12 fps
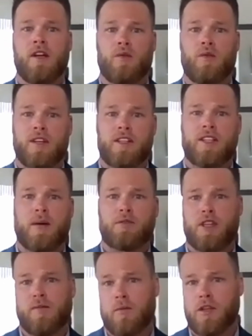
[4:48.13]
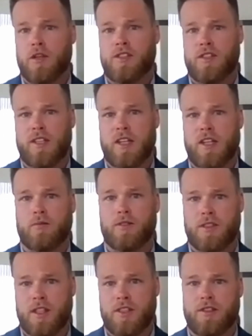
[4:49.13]
with the exception of emergency dental
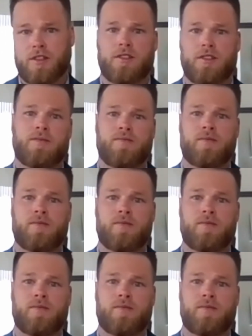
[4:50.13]
procedures.